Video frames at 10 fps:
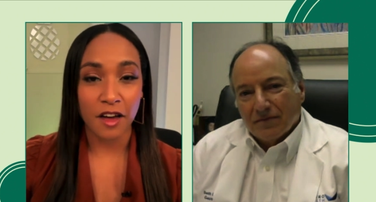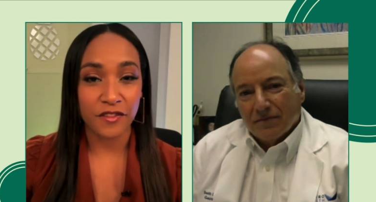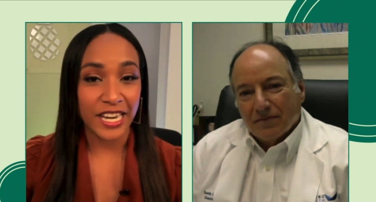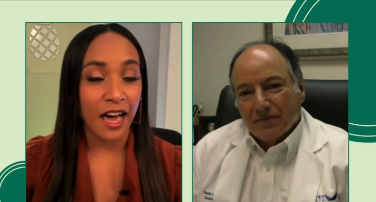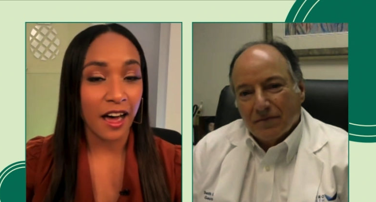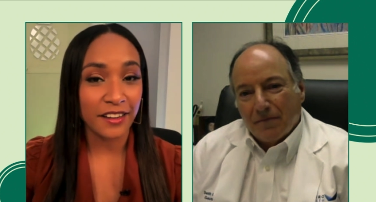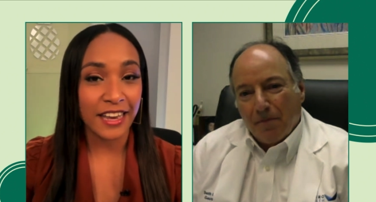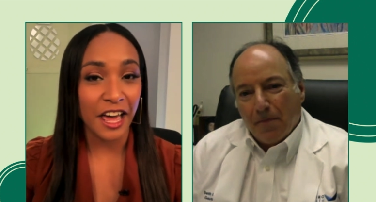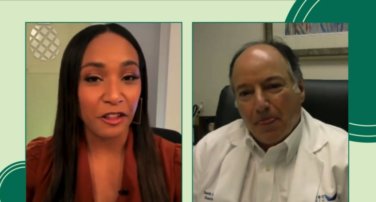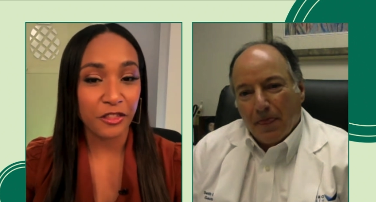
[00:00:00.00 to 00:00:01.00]
Speaker 1: of an
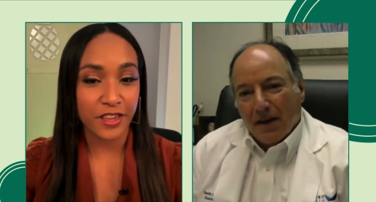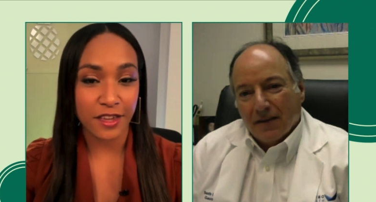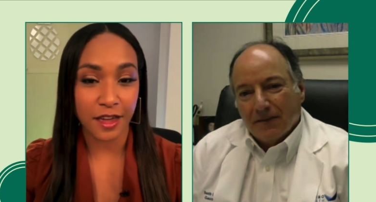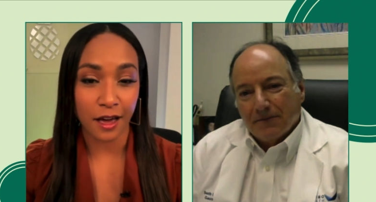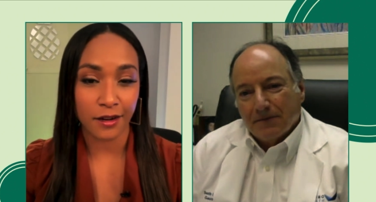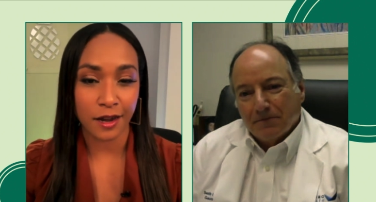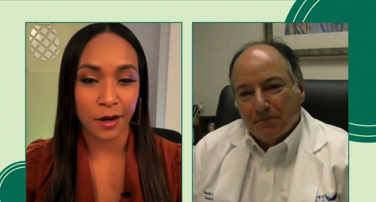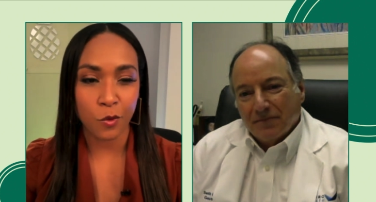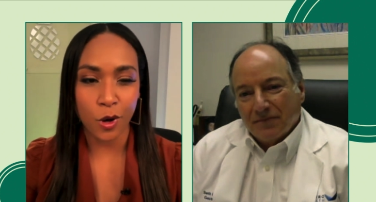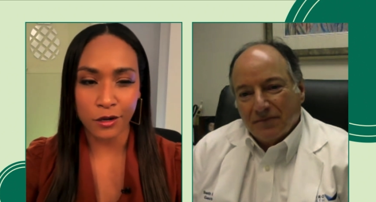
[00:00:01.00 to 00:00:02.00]
unhealthy gut? And
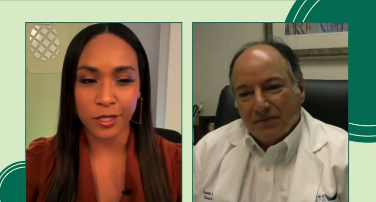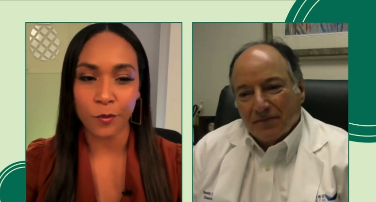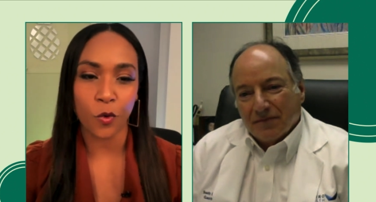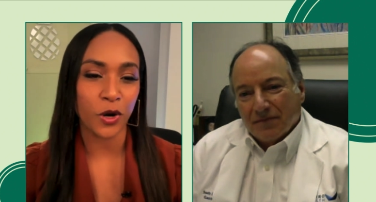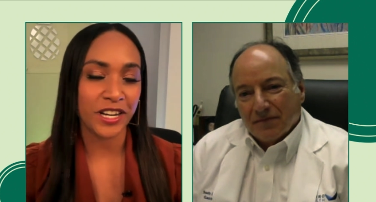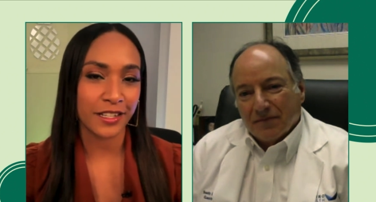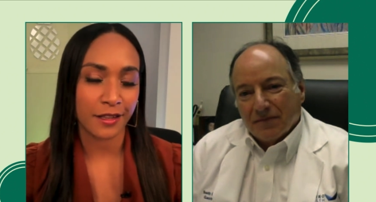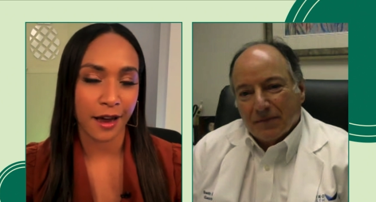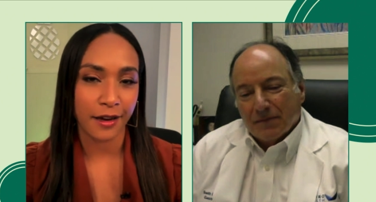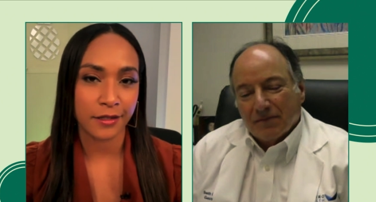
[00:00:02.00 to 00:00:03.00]
what are some warning
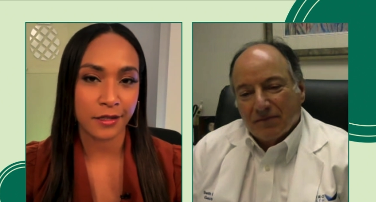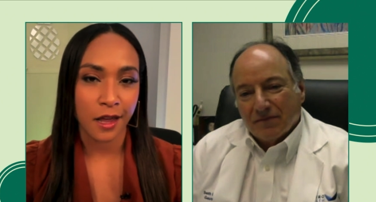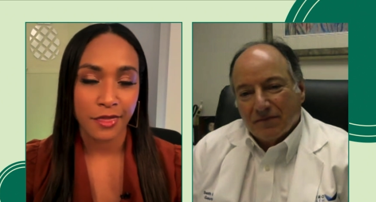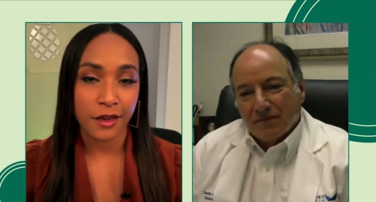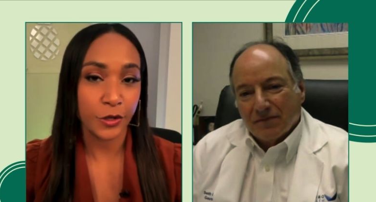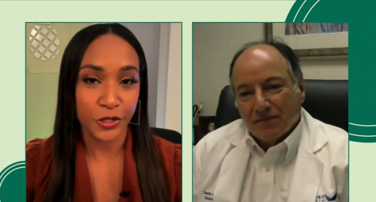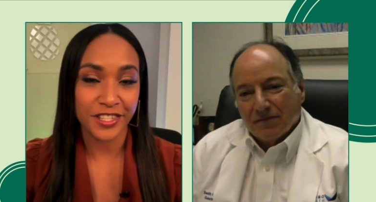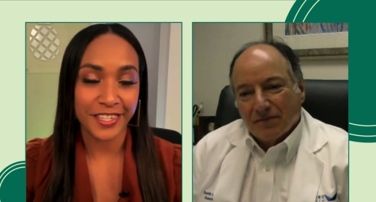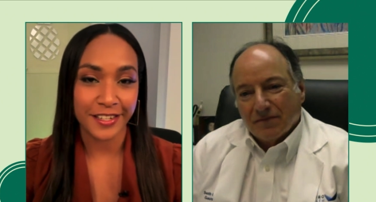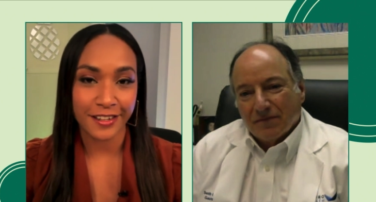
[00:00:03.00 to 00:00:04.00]
signs that you should
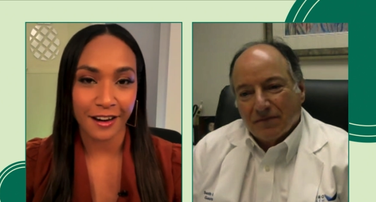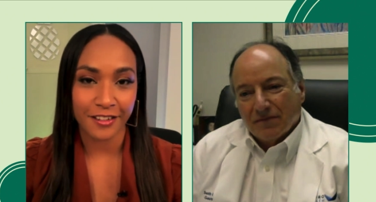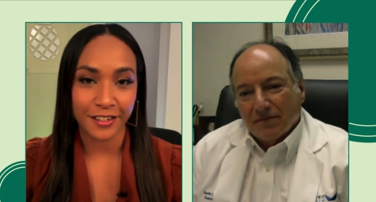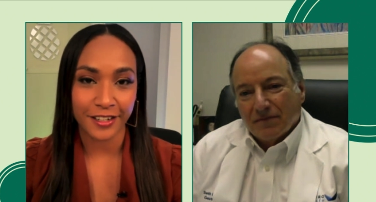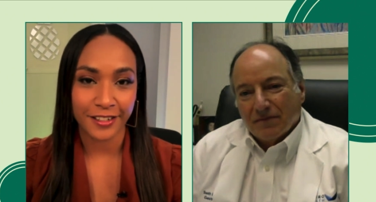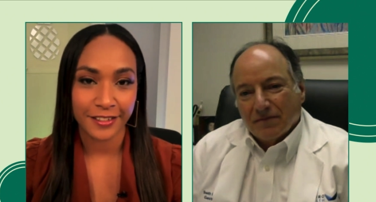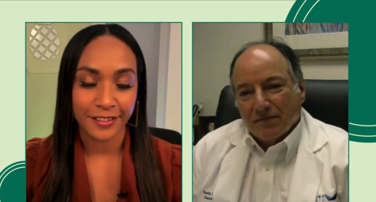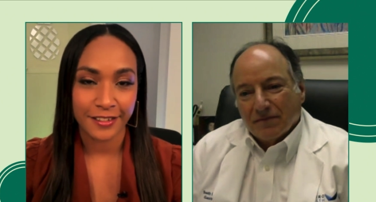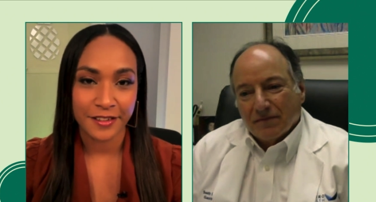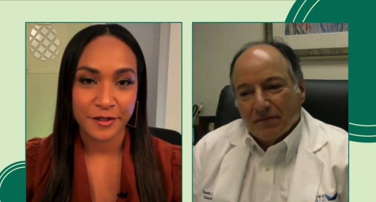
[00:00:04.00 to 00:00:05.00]
see a doctor?
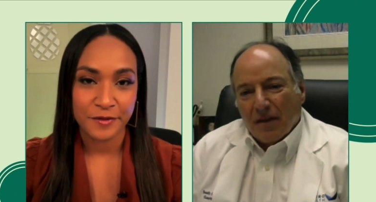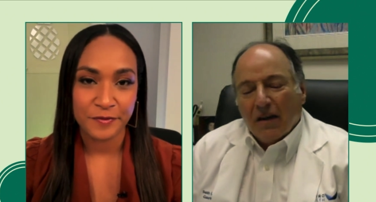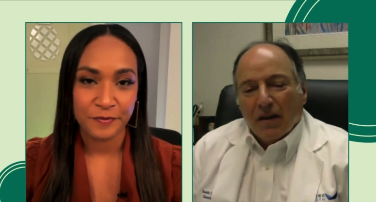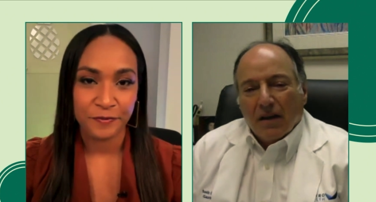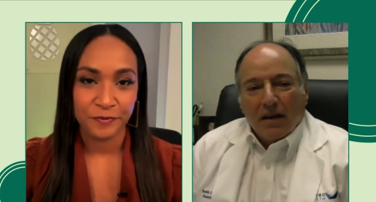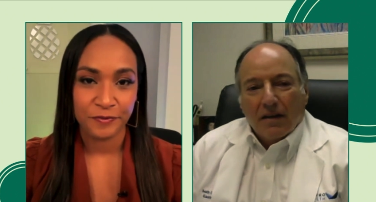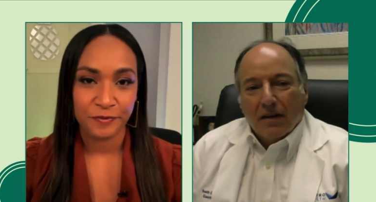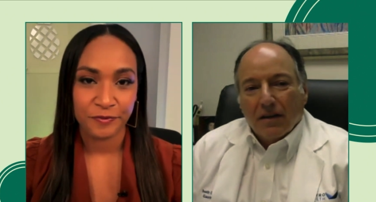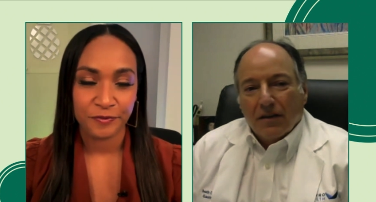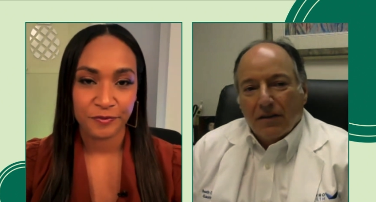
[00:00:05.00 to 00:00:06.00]
Speaker 2: You
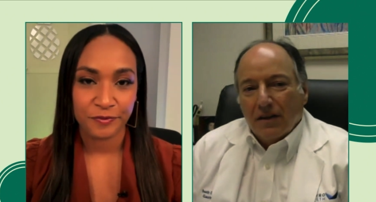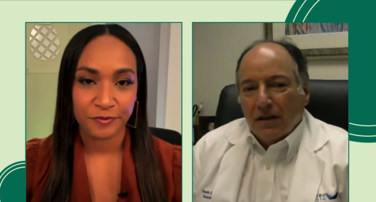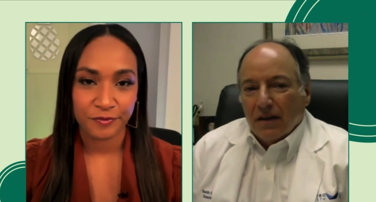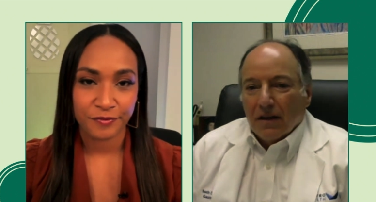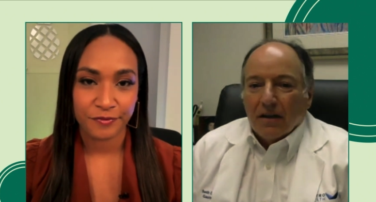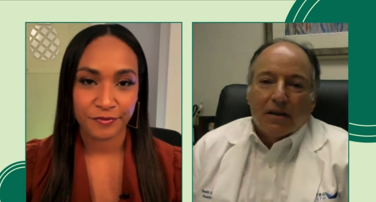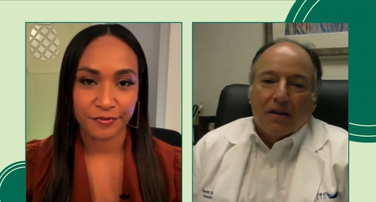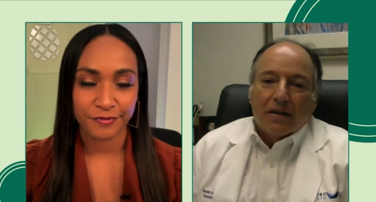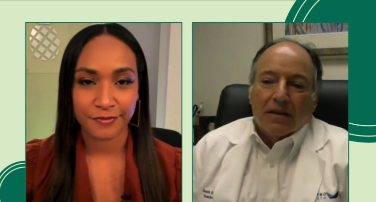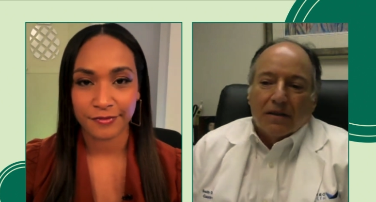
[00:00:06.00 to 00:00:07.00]
know, the
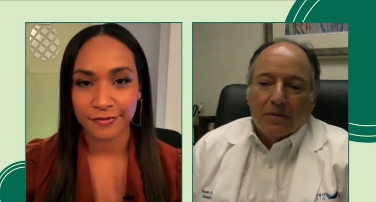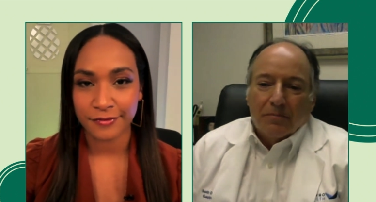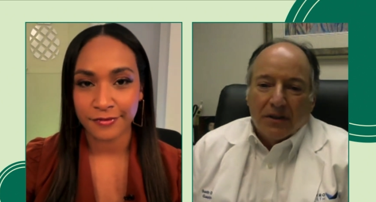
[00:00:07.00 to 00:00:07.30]
uh, the